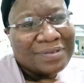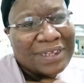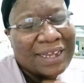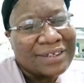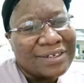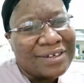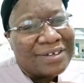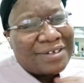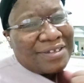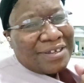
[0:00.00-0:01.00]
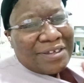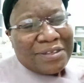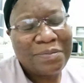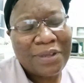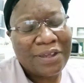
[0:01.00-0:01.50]
Hi, sugars.
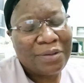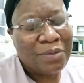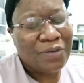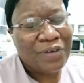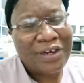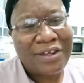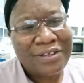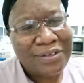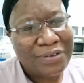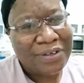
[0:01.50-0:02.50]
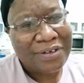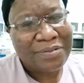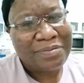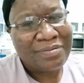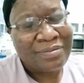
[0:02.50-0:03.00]
It's me, Marina Azuka,
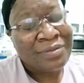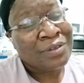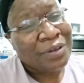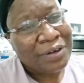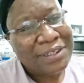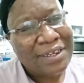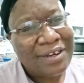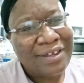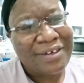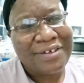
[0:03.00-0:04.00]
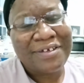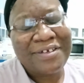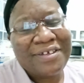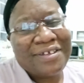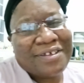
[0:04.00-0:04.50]
or Selena.
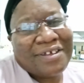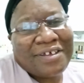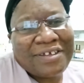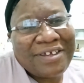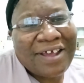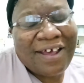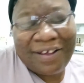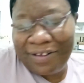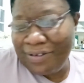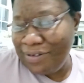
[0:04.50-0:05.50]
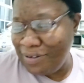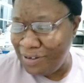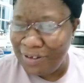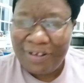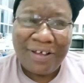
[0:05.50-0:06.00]
Yeah,
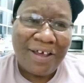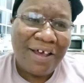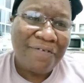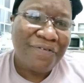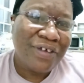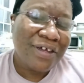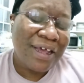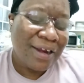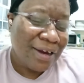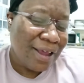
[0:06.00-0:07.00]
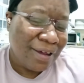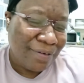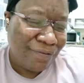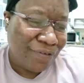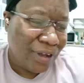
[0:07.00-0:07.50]
I feel kind of like a
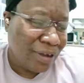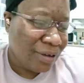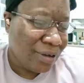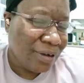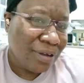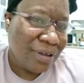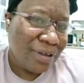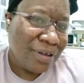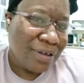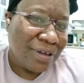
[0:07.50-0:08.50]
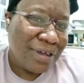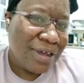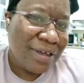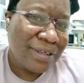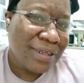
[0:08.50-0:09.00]
failure
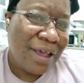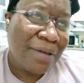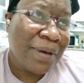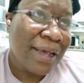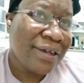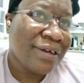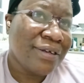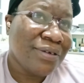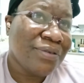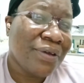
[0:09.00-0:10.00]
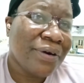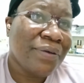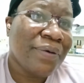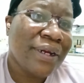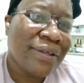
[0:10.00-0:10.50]
because I'm not going to do
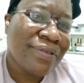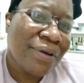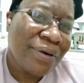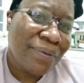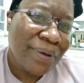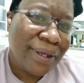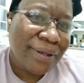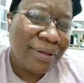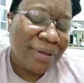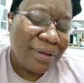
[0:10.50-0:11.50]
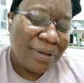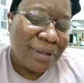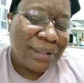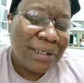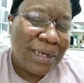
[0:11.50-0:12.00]
31 and 31.
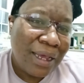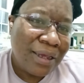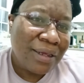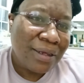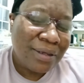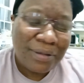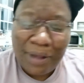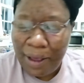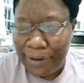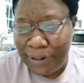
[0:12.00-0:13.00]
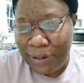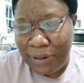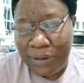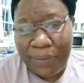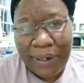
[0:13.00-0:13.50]
Today is August the
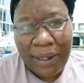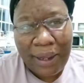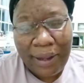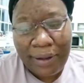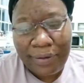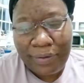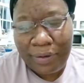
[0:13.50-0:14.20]
28th,